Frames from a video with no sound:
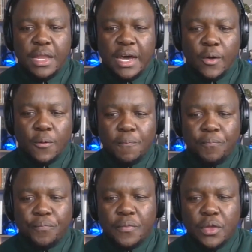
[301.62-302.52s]
Now,
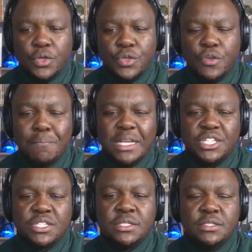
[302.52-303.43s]
you
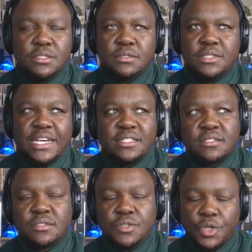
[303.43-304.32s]
mentioned
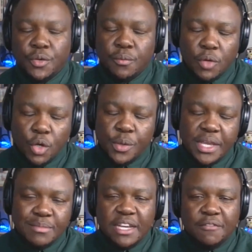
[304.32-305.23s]
that, you know,
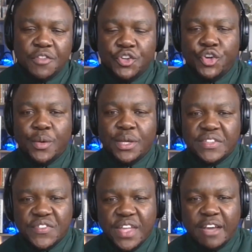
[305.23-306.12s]
OEMs have the
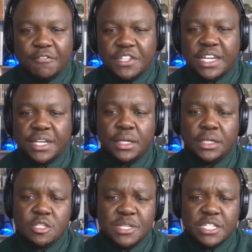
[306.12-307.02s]
drawings, they have the
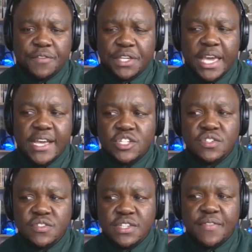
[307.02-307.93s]
technical
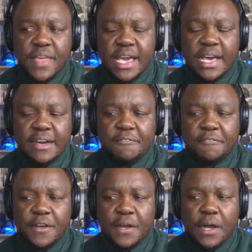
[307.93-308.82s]
specifications, and they
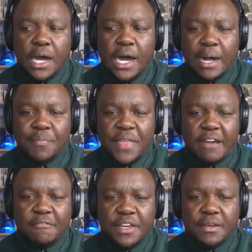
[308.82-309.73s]
have
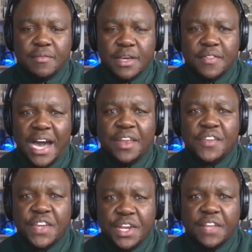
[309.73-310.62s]
the
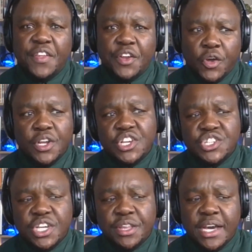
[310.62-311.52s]
understanding and the
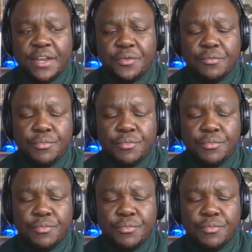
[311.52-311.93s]
knowledge, and that